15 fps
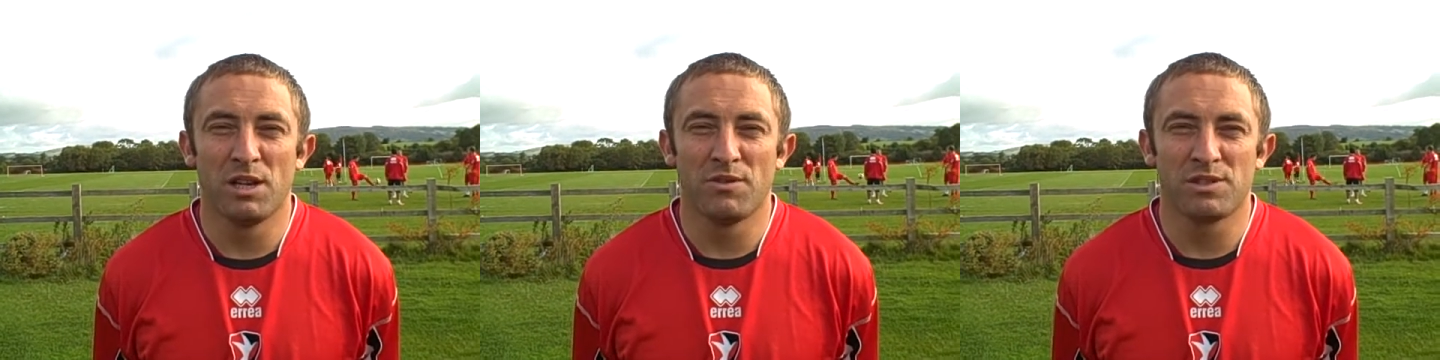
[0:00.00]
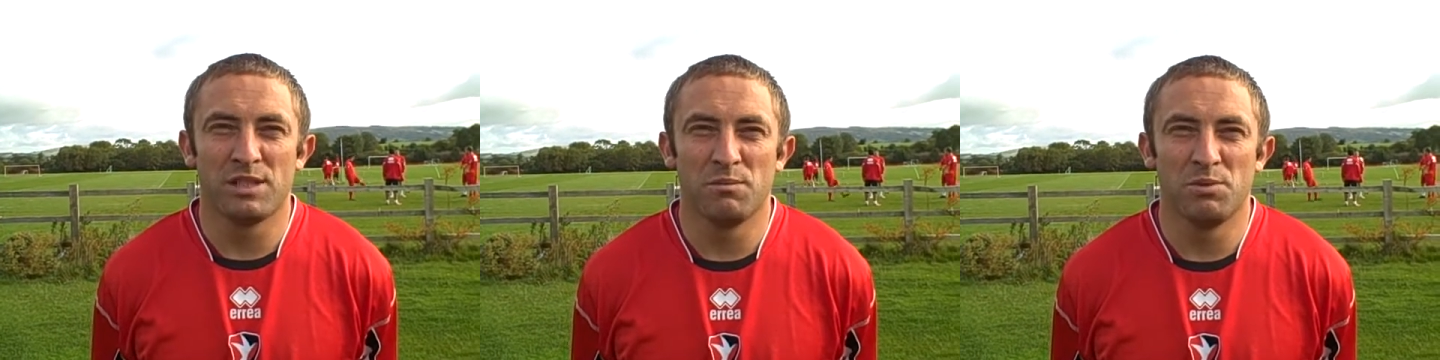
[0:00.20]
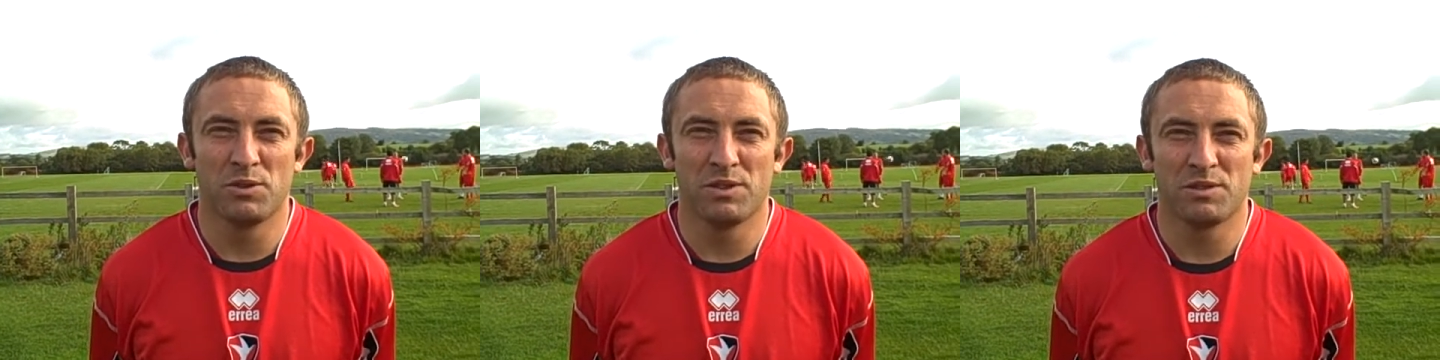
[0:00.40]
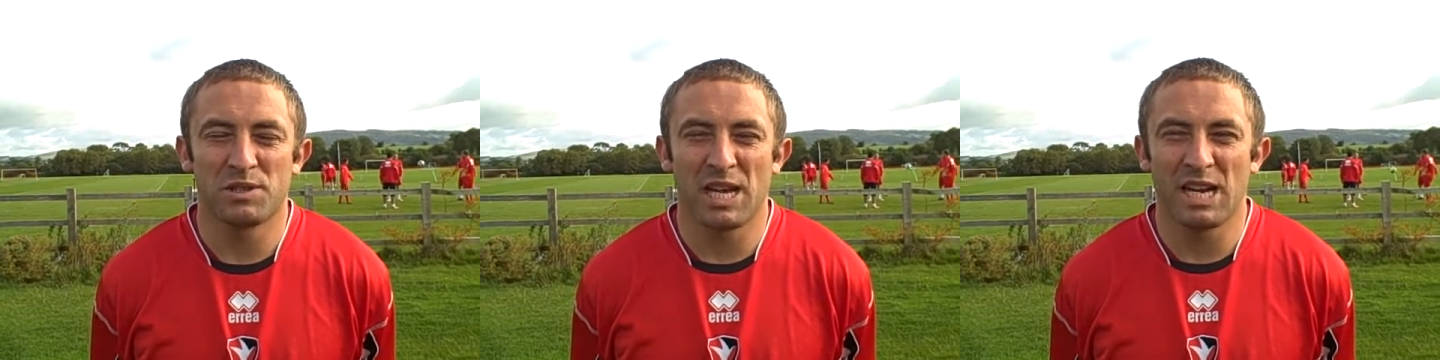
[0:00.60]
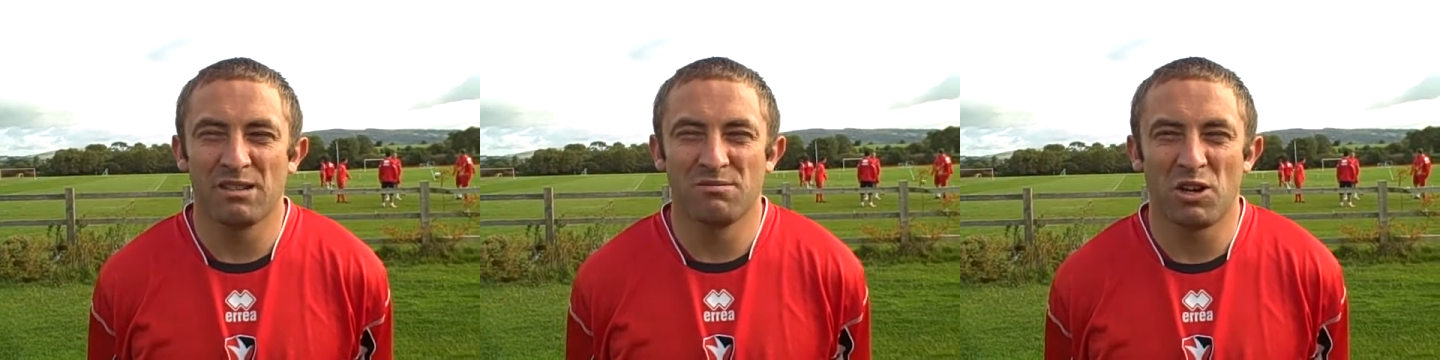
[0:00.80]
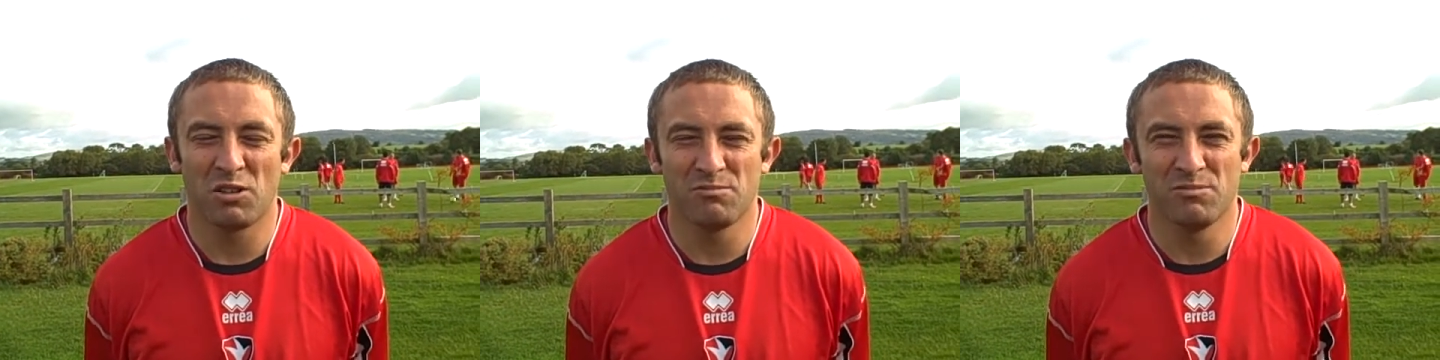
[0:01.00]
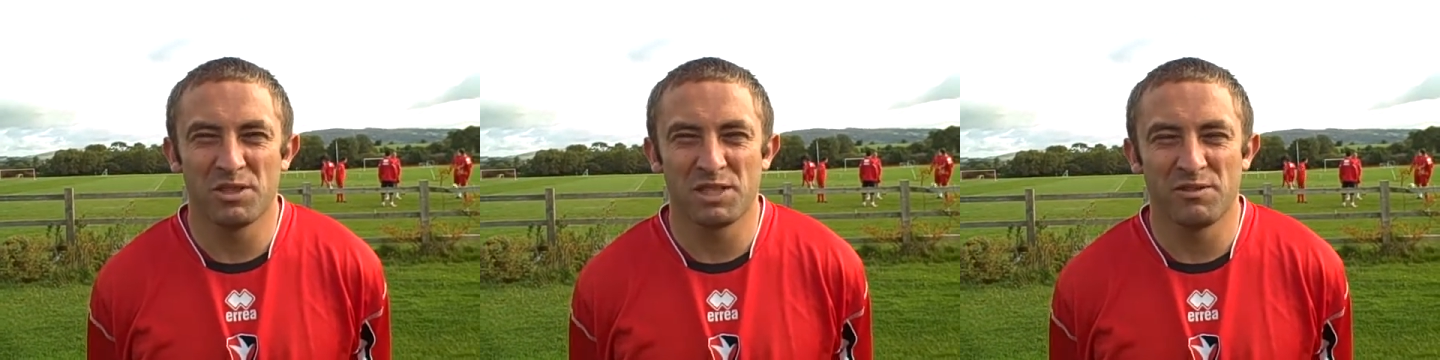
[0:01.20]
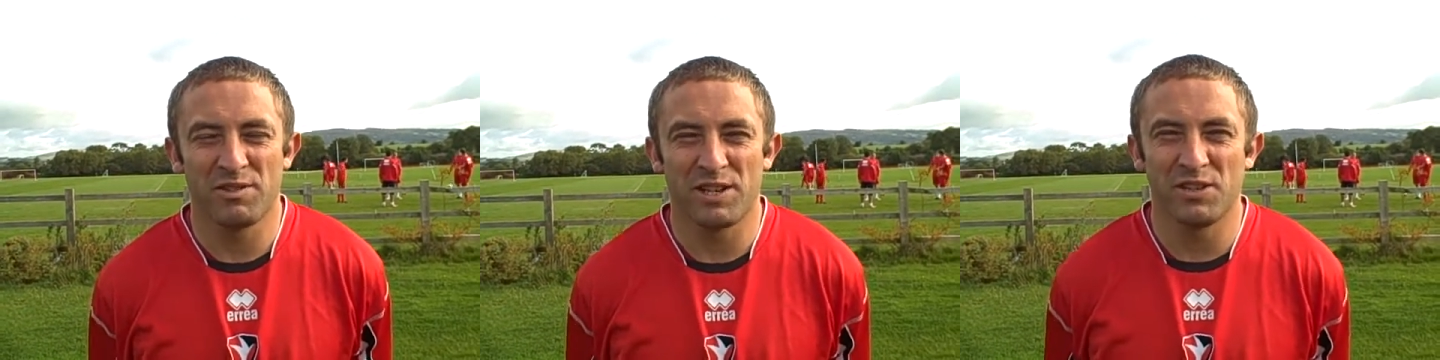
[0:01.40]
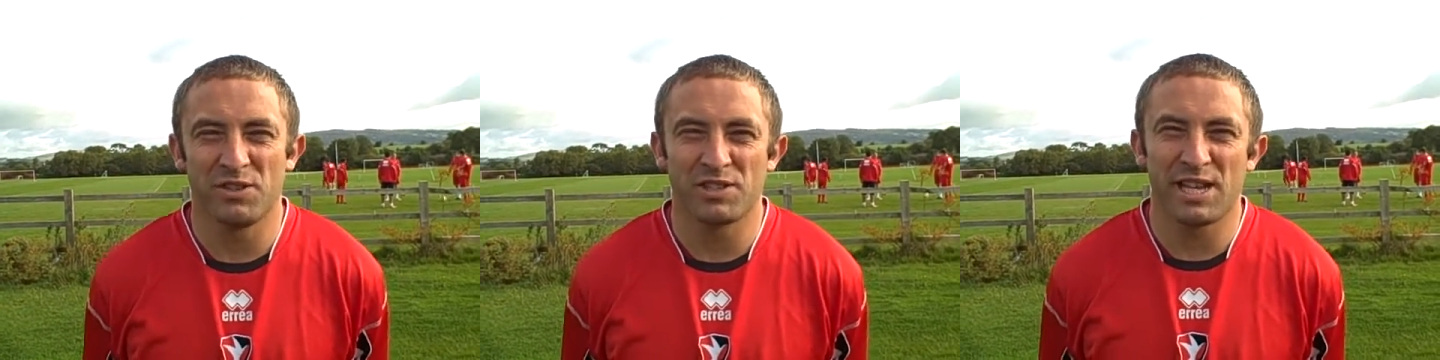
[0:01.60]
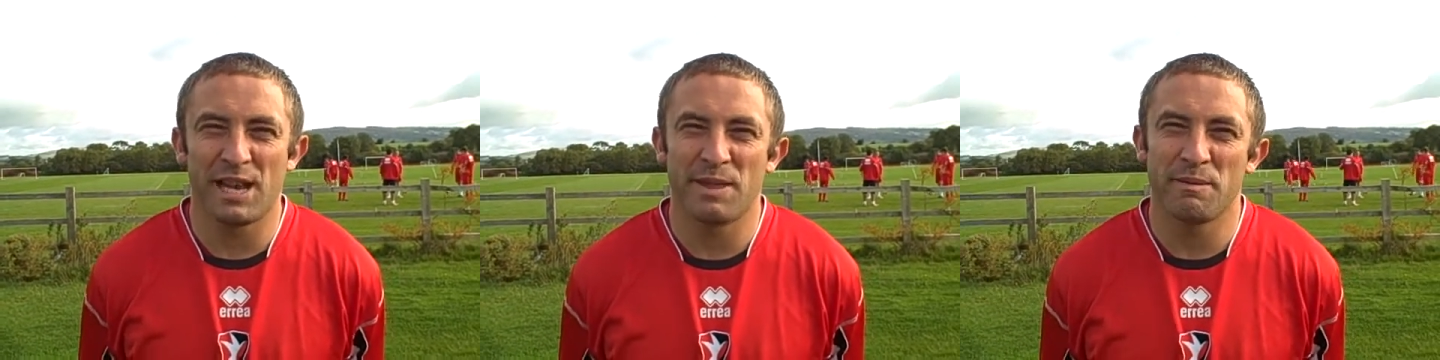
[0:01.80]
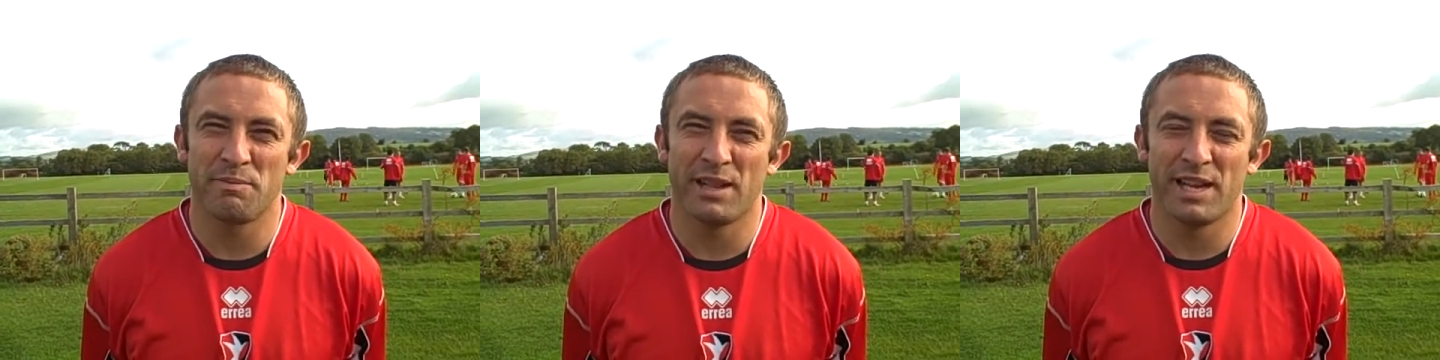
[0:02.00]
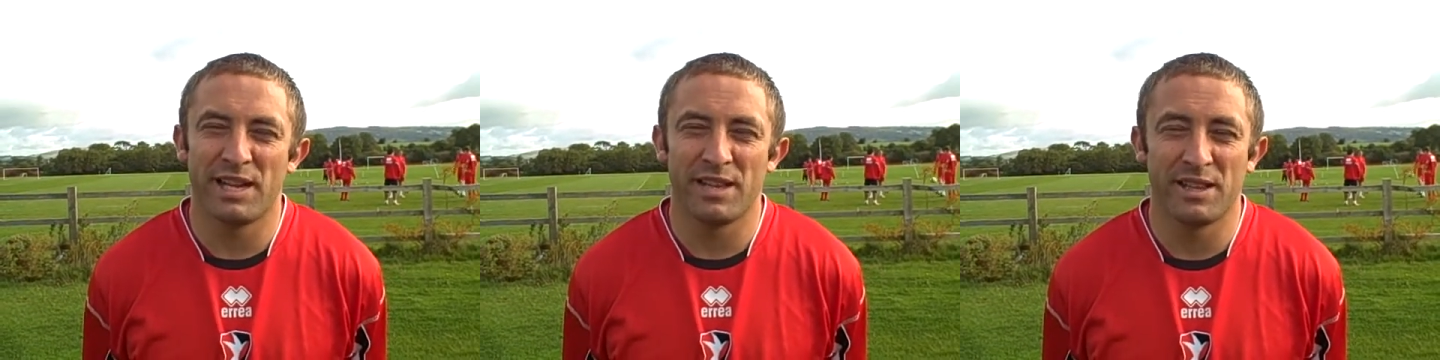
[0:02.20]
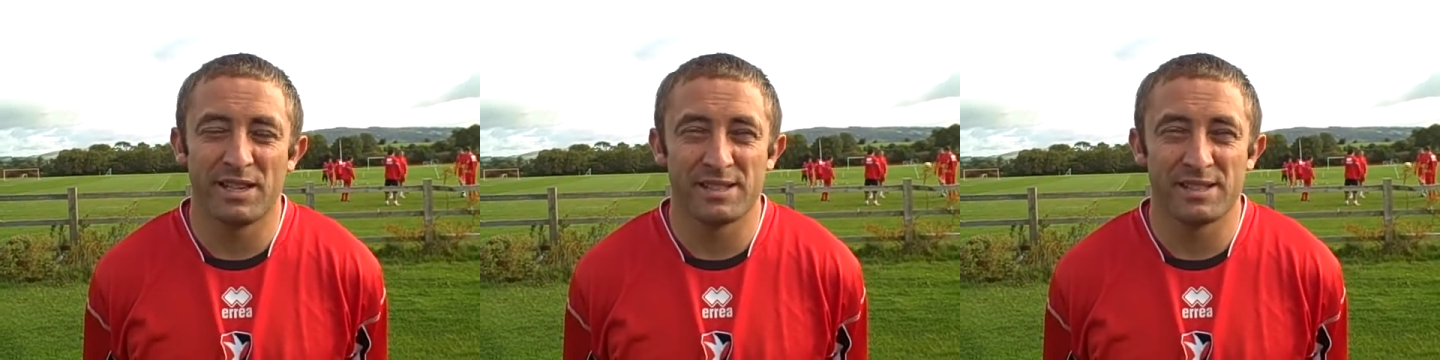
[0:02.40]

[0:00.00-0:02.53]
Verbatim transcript: obviously, but it was a, wasn't a very nice game to play in.